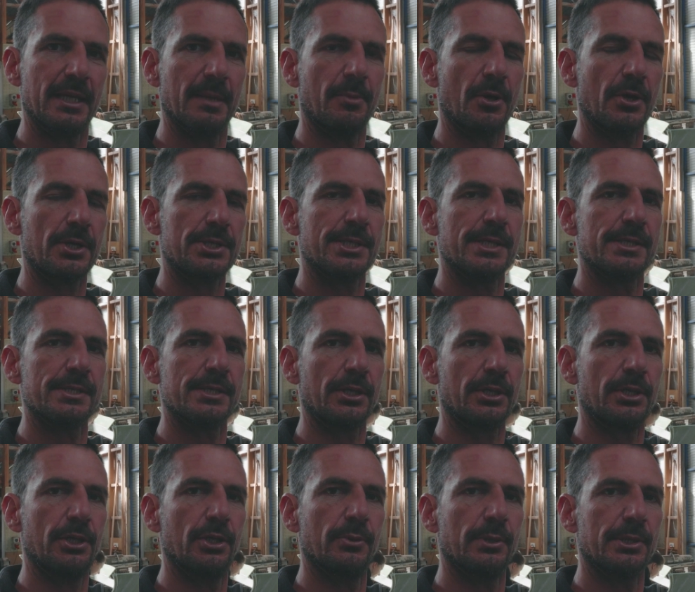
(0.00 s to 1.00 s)
epoxy as it
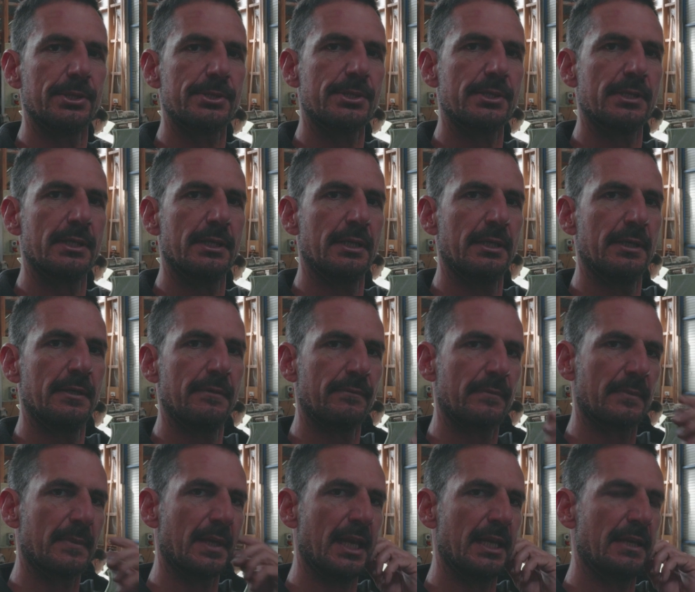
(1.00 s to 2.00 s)
cures,
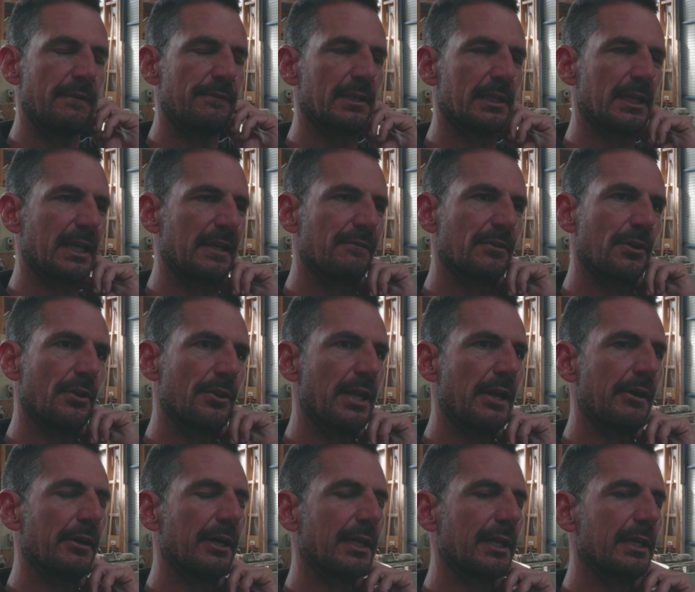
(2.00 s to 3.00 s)
and if you leave it on
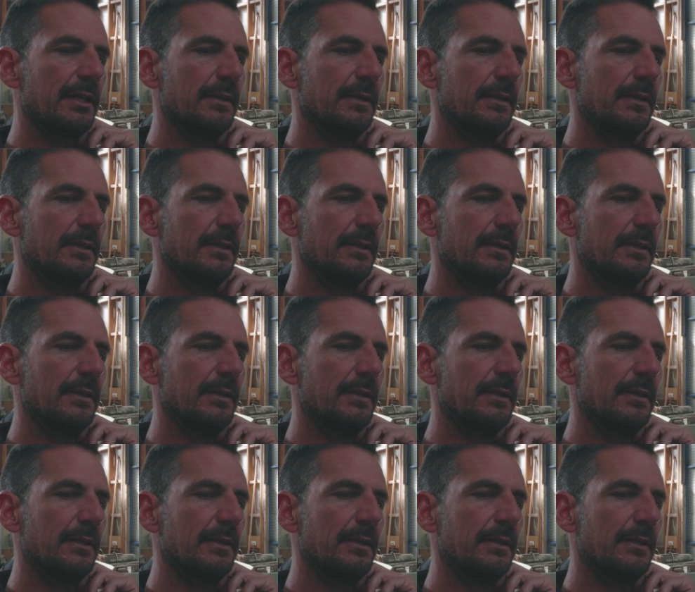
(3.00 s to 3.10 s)
there,